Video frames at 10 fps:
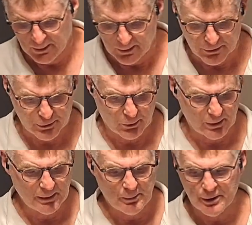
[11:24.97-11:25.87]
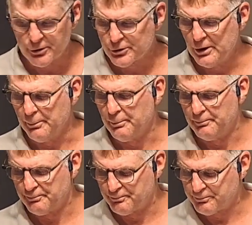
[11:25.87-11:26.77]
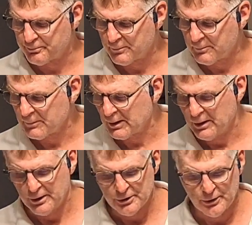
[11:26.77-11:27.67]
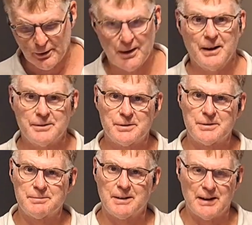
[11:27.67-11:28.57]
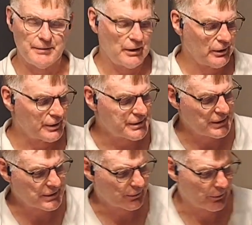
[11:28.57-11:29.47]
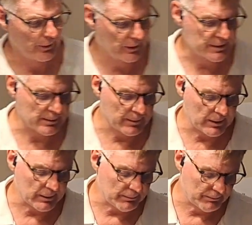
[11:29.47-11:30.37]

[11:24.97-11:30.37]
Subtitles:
storing them on a ship. So it's kind of a little sense of realism there.